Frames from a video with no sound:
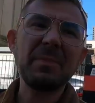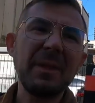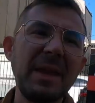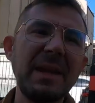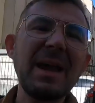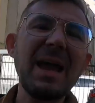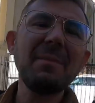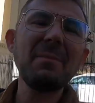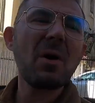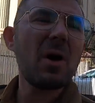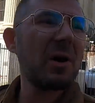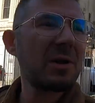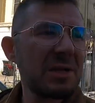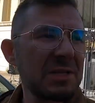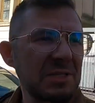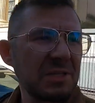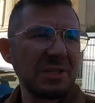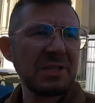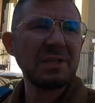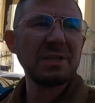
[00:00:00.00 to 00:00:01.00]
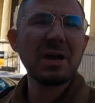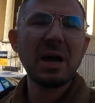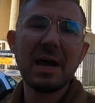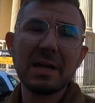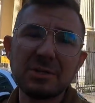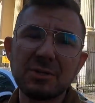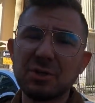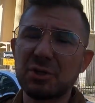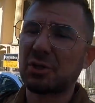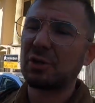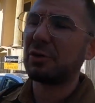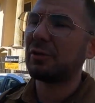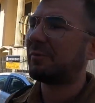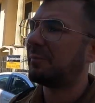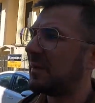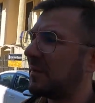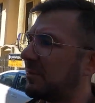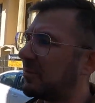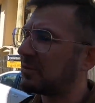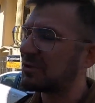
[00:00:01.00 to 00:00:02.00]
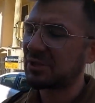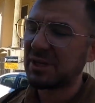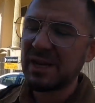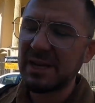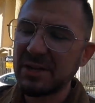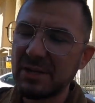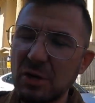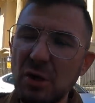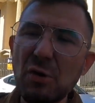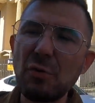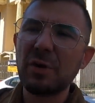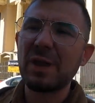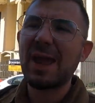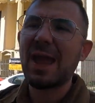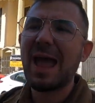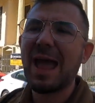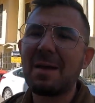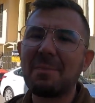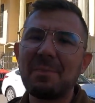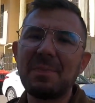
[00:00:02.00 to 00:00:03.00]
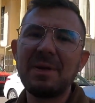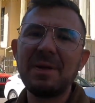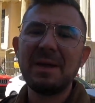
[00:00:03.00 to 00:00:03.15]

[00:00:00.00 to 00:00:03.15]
And I'm honestly not sure if people say no cap